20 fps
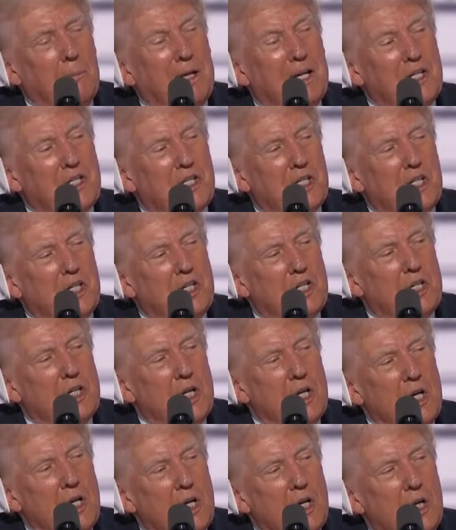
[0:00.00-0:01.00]
message.
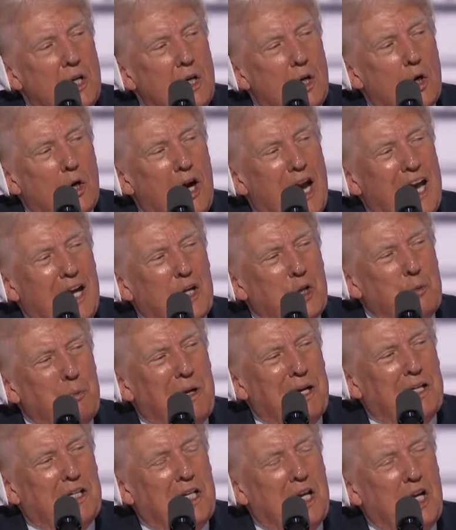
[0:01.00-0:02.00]
Your
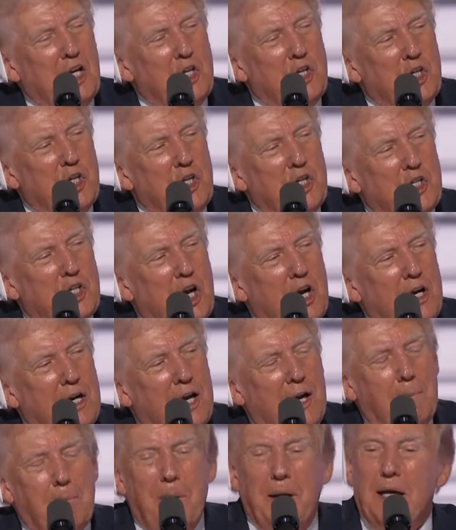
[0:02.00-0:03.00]
expectations are
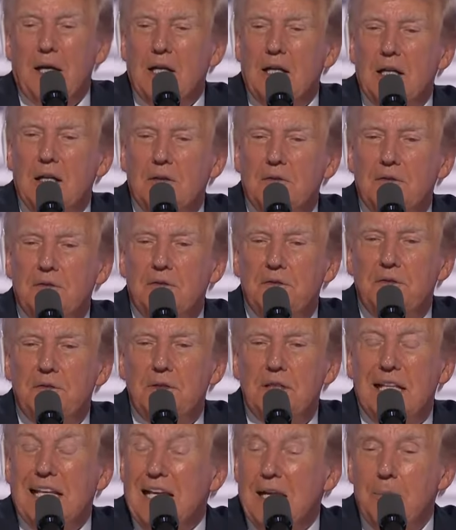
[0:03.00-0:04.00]
not big enough.
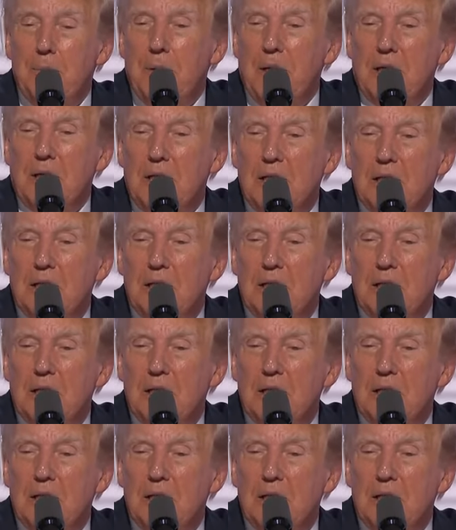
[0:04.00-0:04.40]
not big